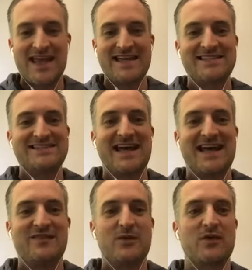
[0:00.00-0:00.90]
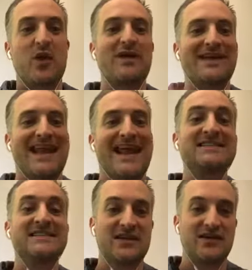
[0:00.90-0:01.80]
is that they were going and
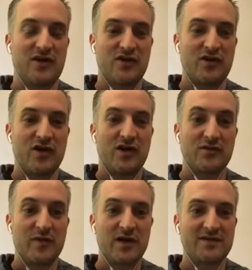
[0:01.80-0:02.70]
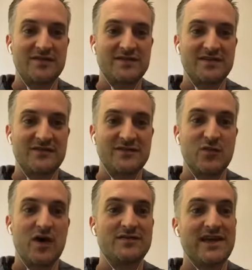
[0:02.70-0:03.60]
asking all their other partners and stuff as
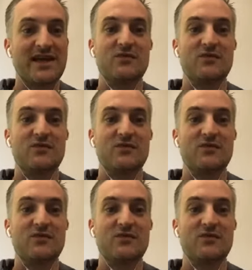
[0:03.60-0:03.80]
well as, hey,